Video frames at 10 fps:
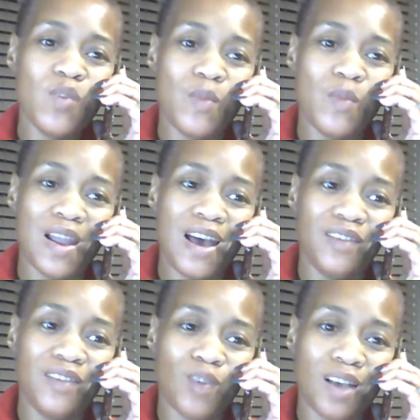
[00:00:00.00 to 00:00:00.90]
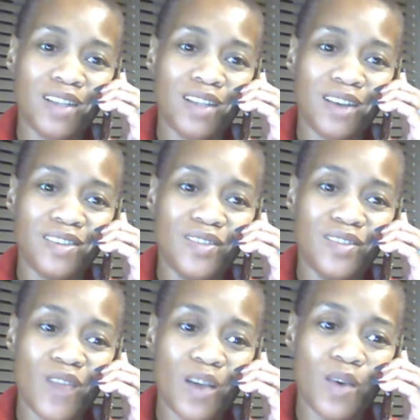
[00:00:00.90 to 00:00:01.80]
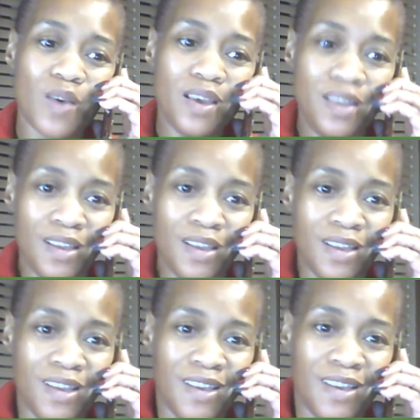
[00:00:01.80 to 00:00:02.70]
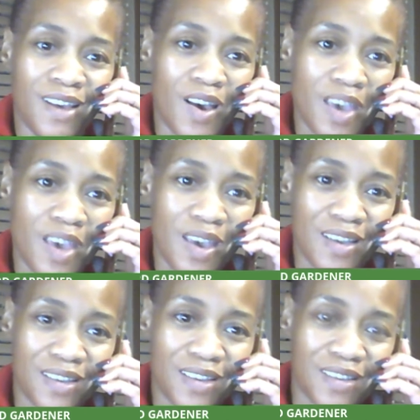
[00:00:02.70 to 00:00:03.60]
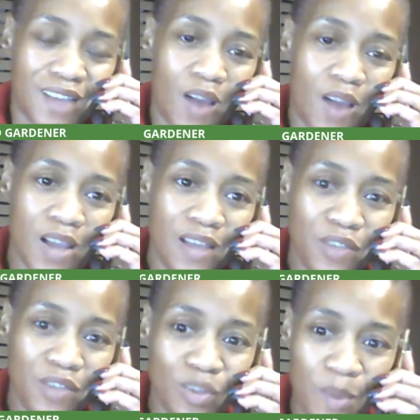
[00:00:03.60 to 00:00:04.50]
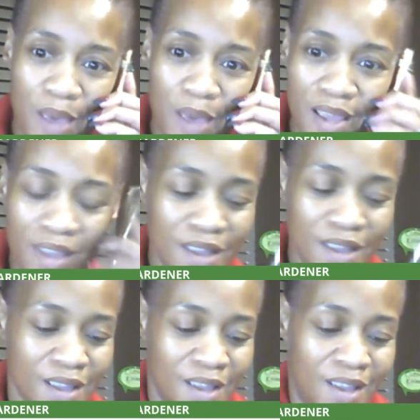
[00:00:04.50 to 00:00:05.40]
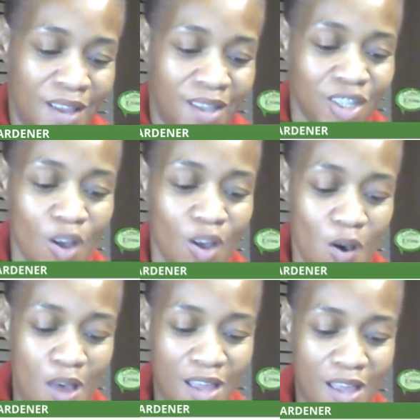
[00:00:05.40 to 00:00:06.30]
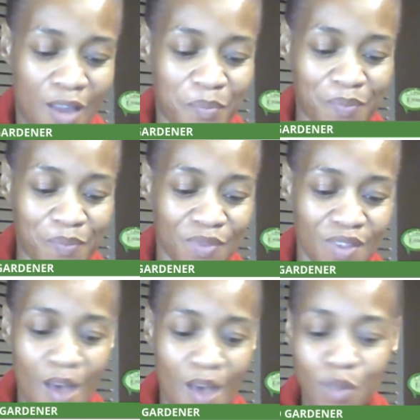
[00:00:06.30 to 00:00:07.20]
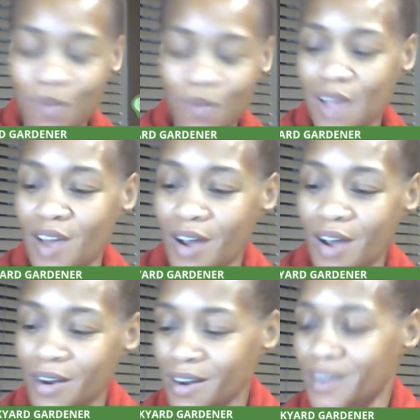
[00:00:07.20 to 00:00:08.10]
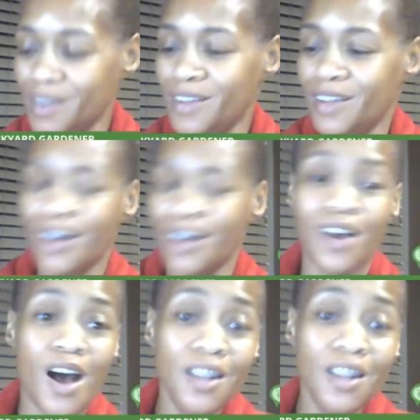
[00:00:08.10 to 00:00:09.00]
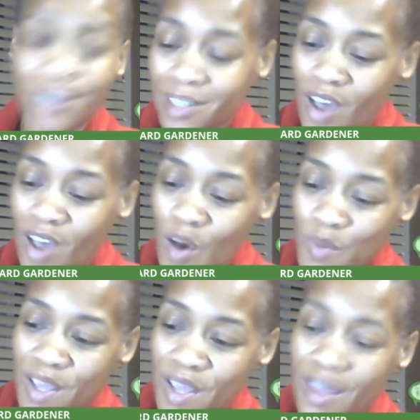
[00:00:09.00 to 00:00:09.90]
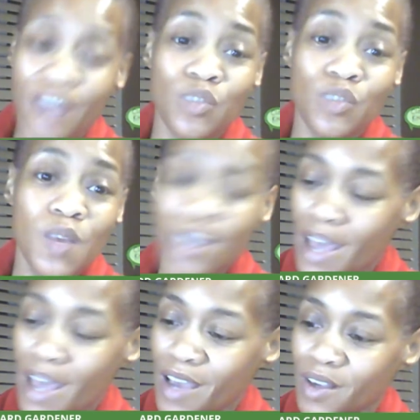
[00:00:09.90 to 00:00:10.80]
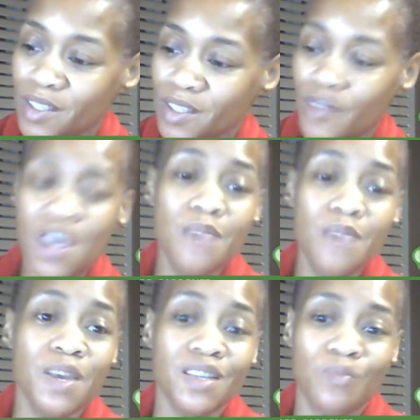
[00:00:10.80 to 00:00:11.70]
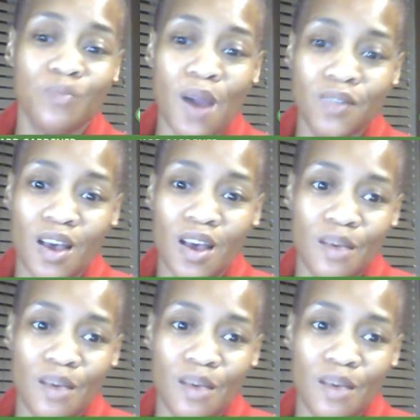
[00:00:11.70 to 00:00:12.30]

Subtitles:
live so I could talk to you right quick. Okay. All right. Love you too. Bye bye. So that was my daughter calling to tell me that 20 acres of Hemet is burnt up.